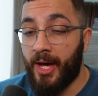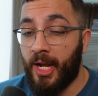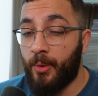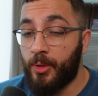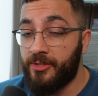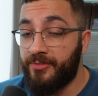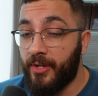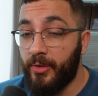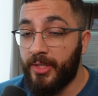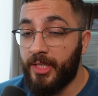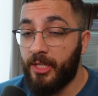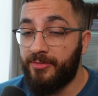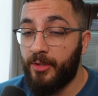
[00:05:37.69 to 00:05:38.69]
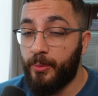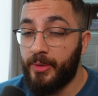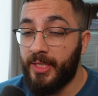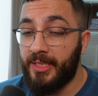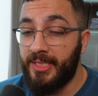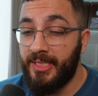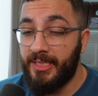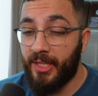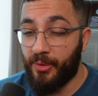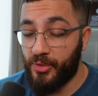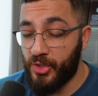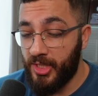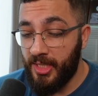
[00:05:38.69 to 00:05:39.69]
and i was very careful with the
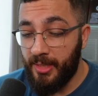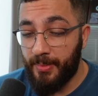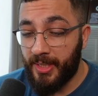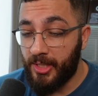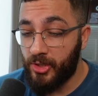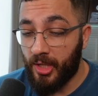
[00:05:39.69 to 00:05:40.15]
details see because